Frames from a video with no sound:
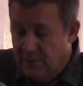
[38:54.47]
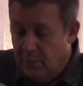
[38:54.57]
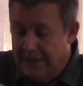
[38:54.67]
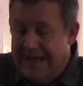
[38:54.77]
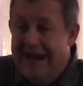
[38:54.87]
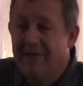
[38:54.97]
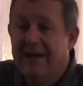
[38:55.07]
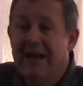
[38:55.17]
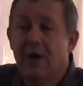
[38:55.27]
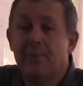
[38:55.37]
were
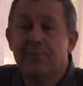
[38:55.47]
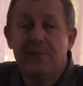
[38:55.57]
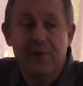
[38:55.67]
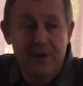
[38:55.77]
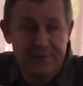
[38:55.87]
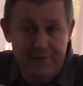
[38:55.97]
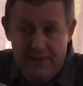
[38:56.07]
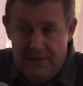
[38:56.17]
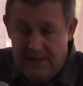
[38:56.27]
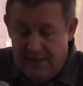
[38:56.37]
carried out
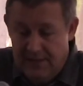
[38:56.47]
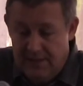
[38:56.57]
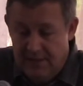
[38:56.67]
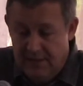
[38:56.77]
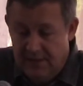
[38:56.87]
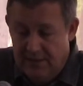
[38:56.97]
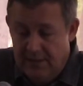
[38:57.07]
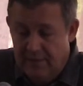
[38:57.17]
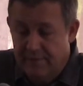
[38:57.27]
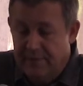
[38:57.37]
perfectly
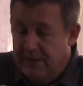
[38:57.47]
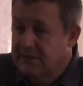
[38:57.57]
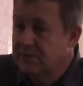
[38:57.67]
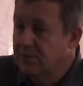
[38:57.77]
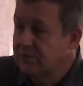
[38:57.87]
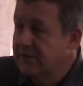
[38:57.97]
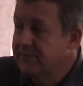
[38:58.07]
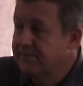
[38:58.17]
for his glory.